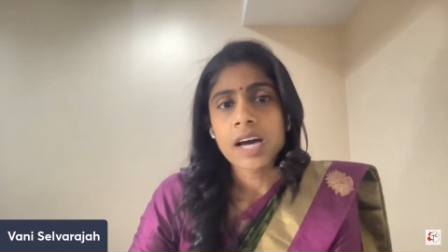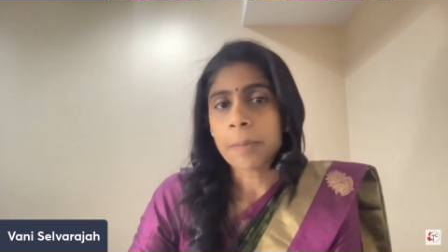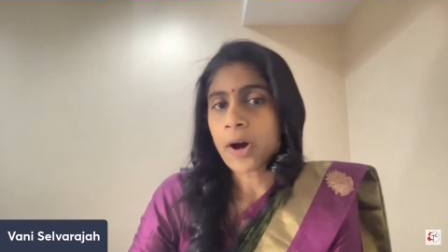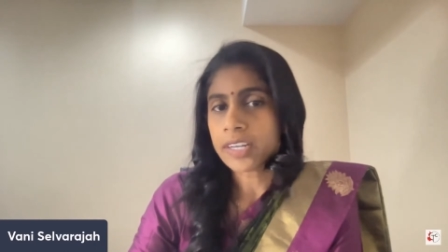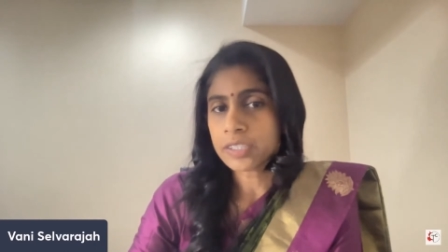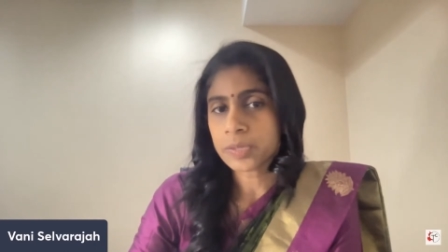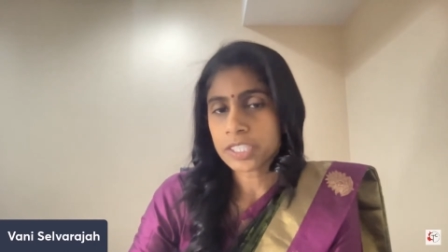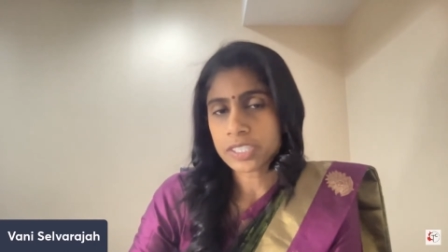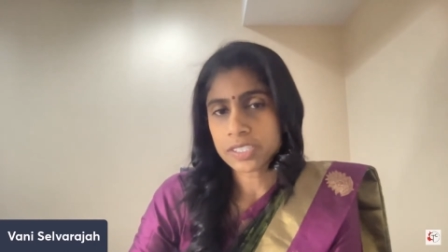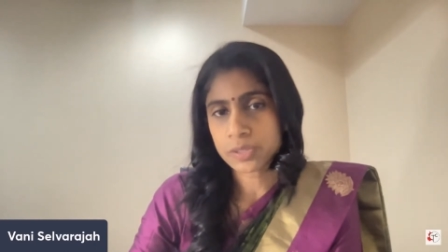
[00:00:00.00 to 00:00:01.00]
Upon his
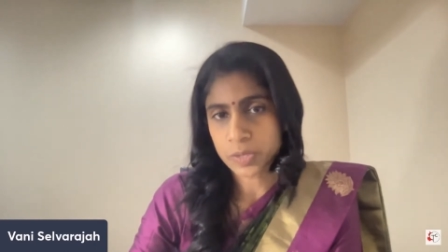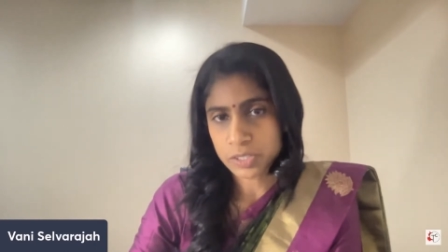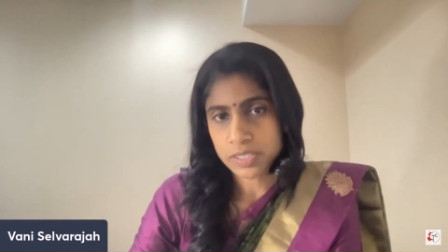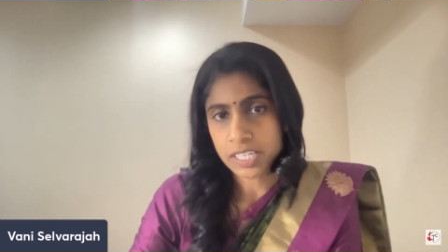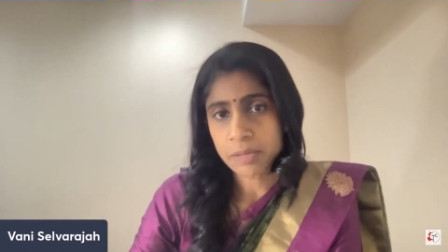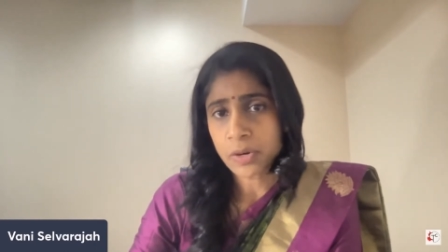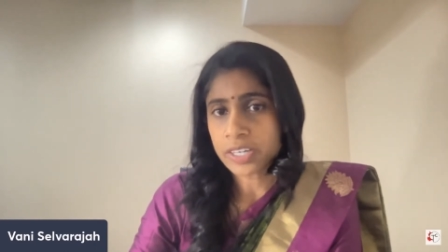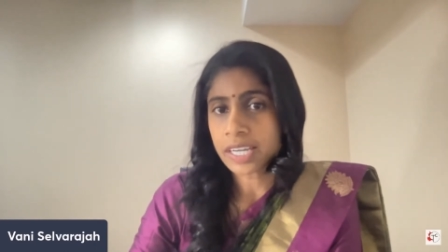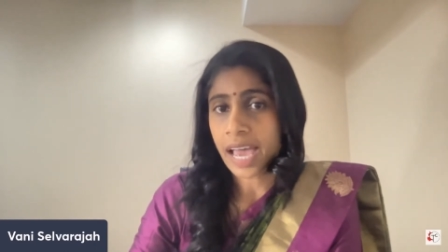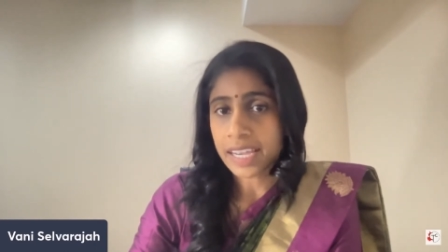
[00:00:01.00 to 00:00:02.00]
return to Switzerland,
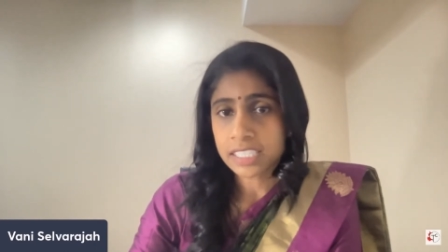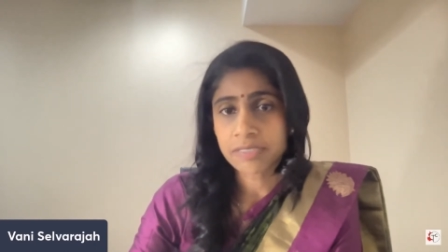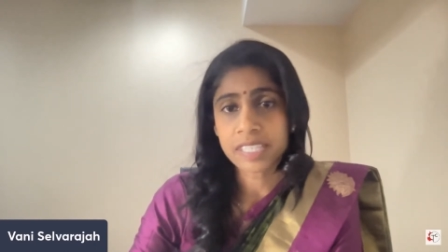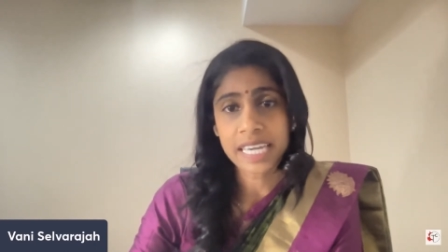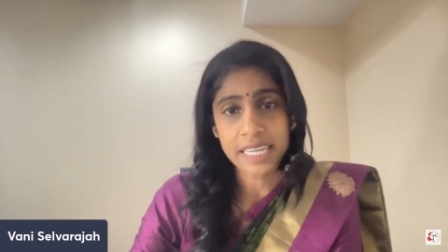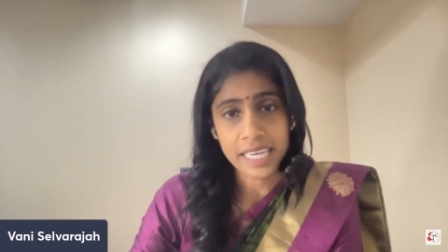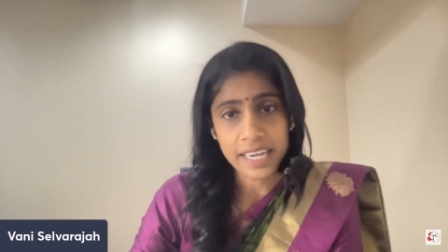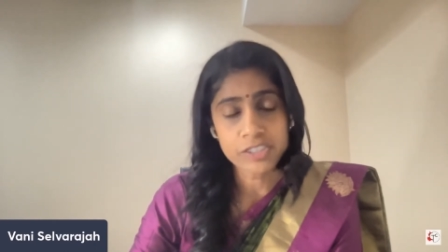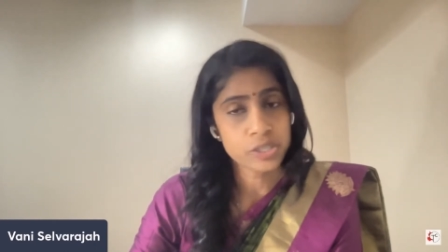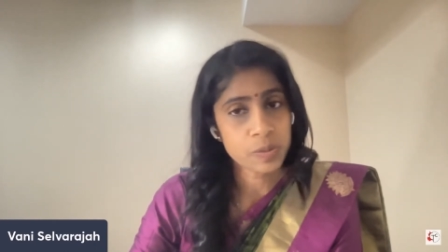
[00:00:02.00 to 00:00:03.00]
Martin actively
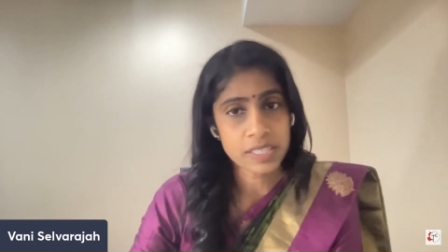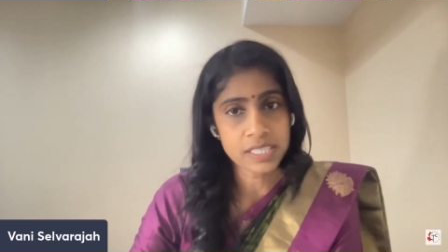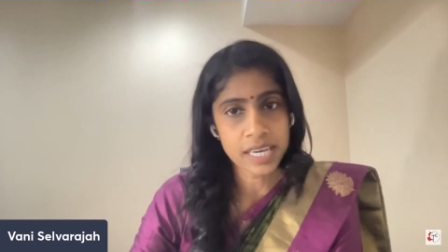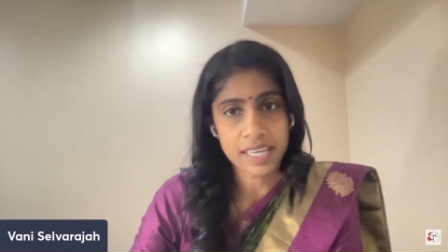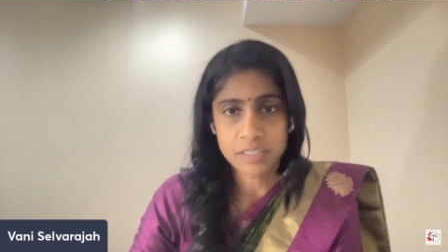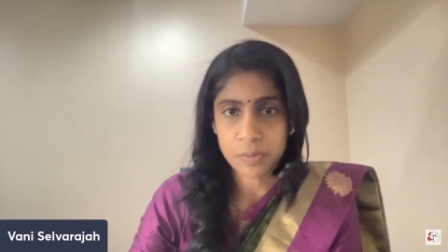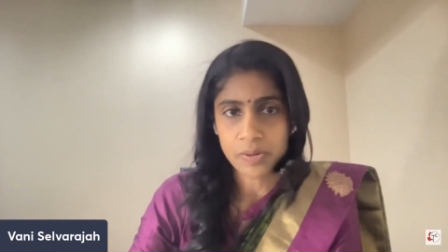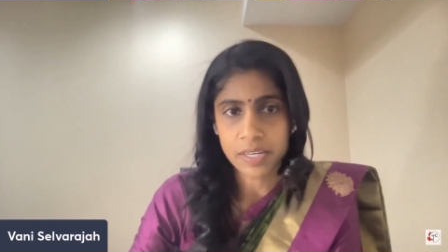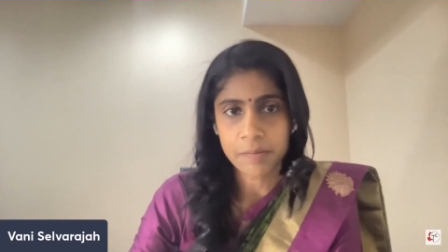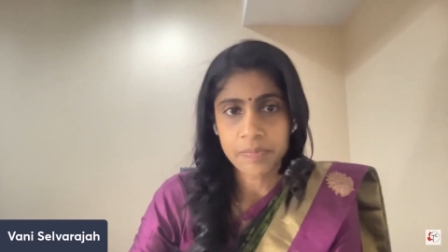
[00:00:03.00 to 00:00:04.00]
engaged with the
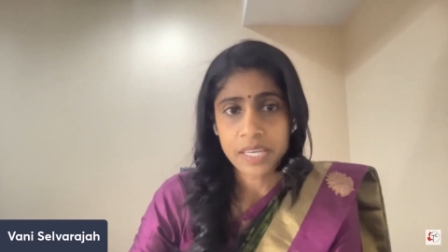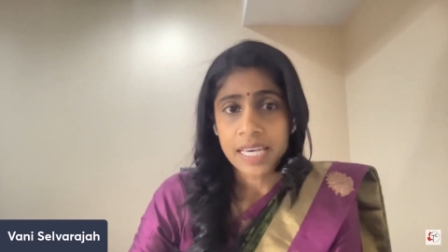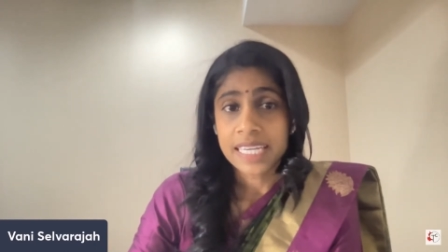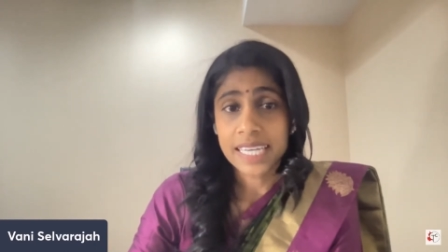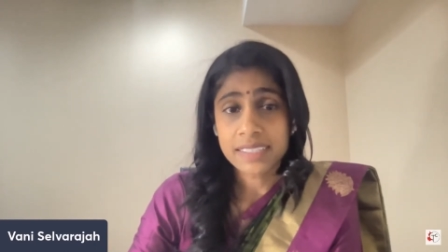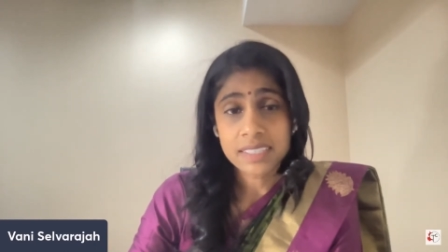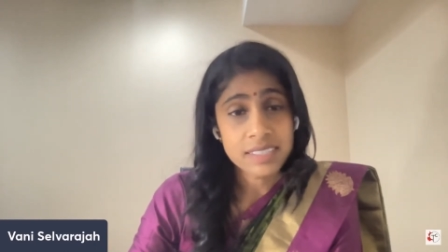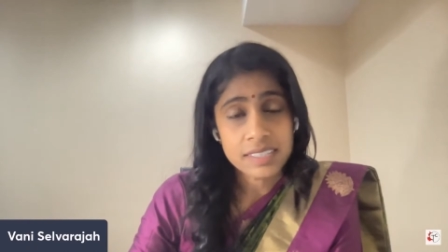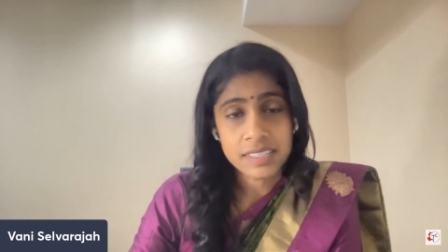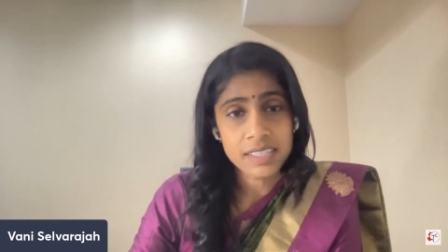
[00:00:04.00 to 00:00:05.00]
diaspora, he has
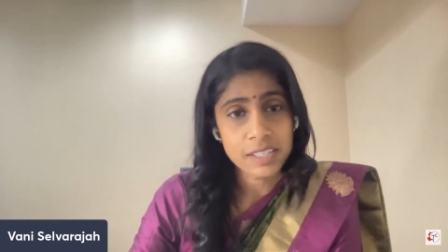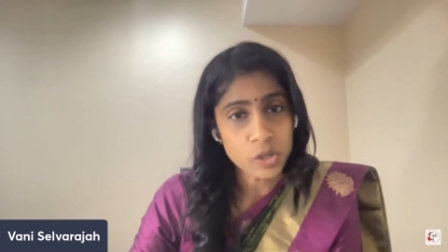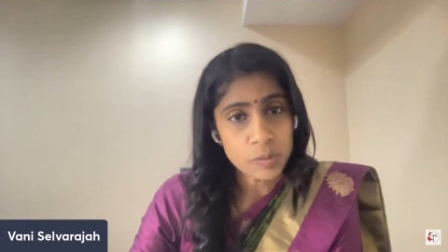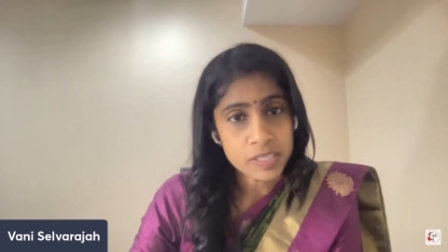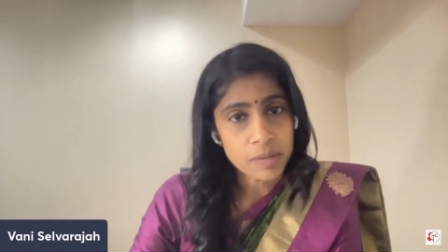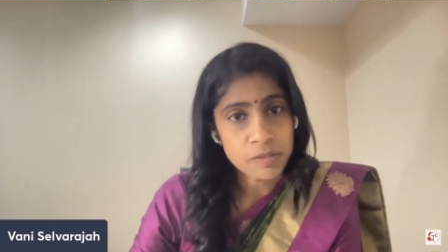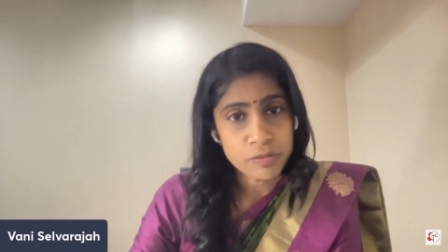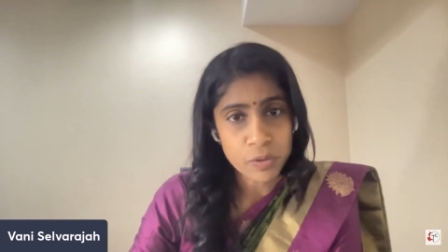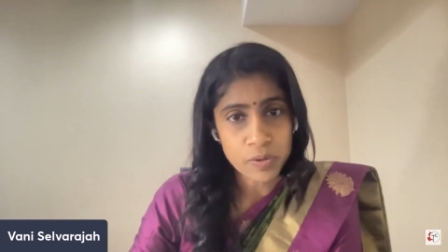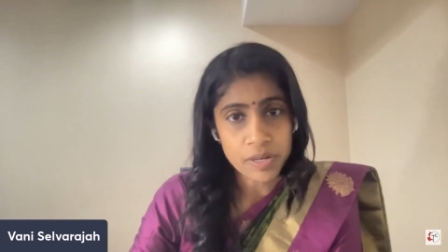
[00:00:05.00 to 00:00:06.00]
assisted the Global
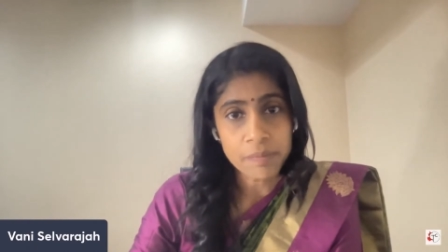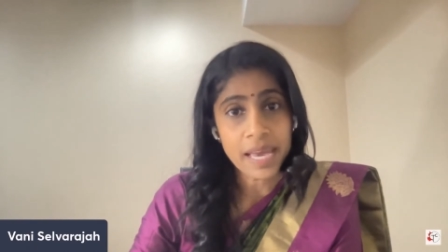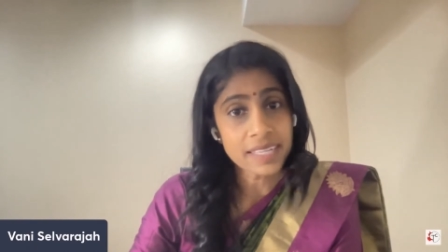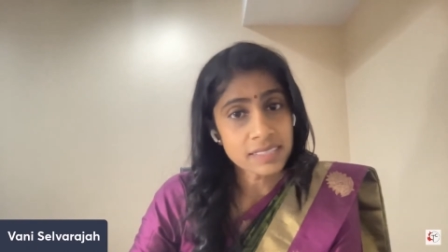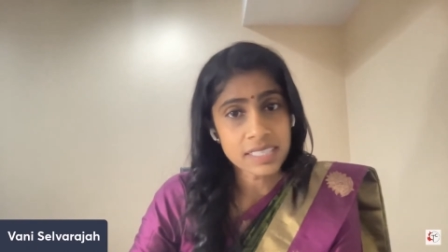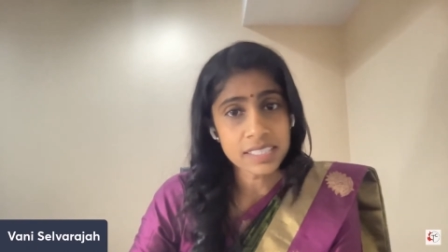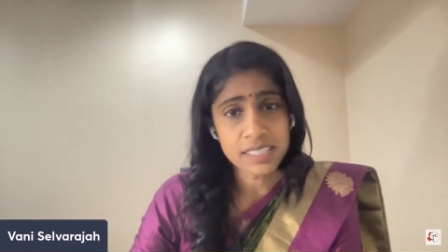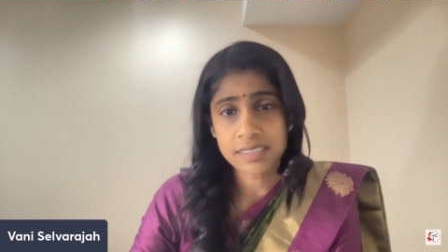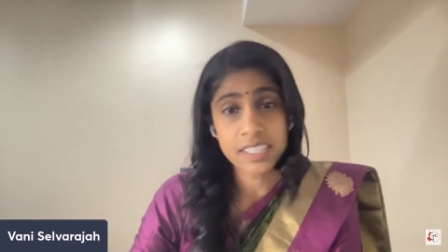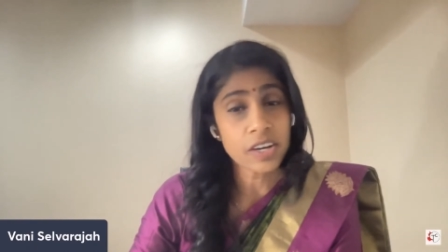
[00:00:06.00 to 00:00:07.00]
Tamil Forum and
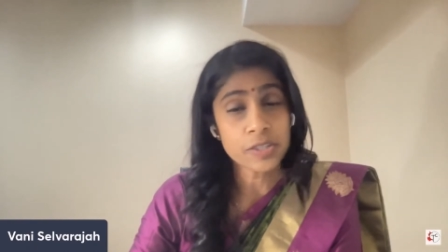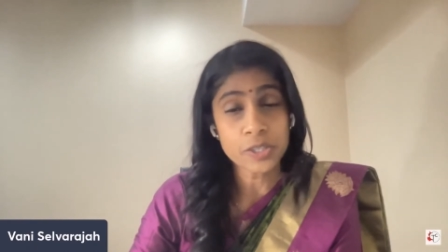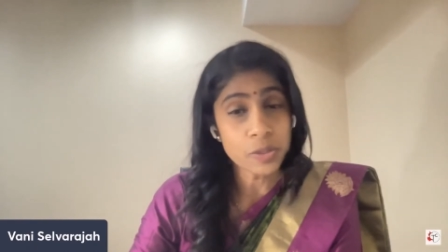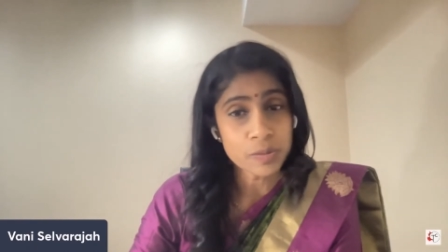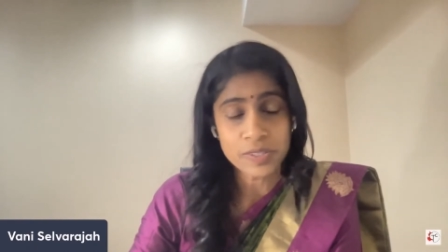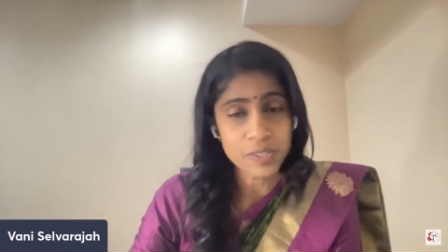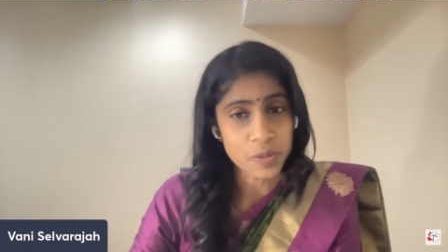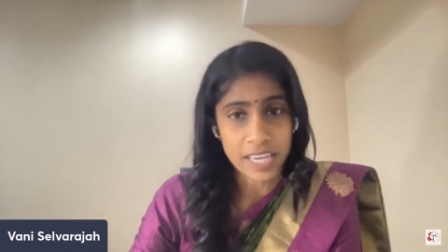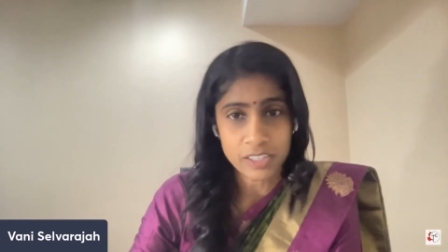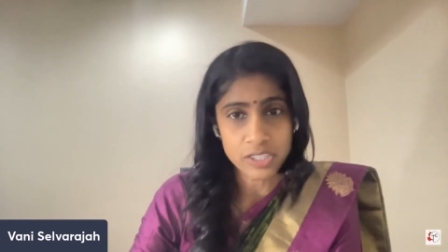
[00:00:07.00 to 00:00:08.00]
CTC on numerous
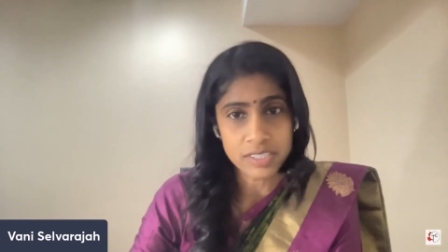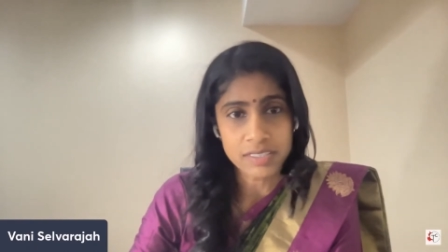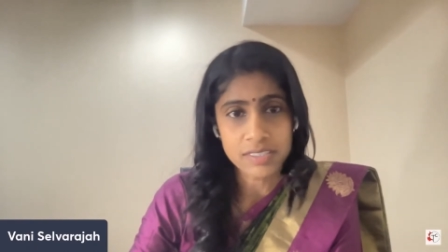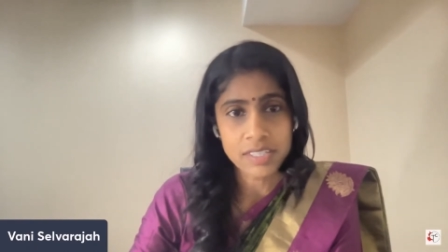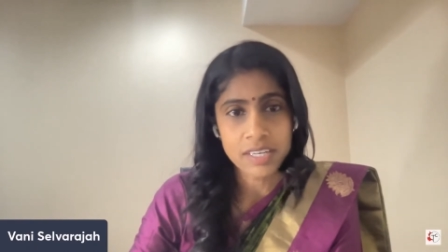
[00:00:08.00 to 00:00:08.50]
occasions.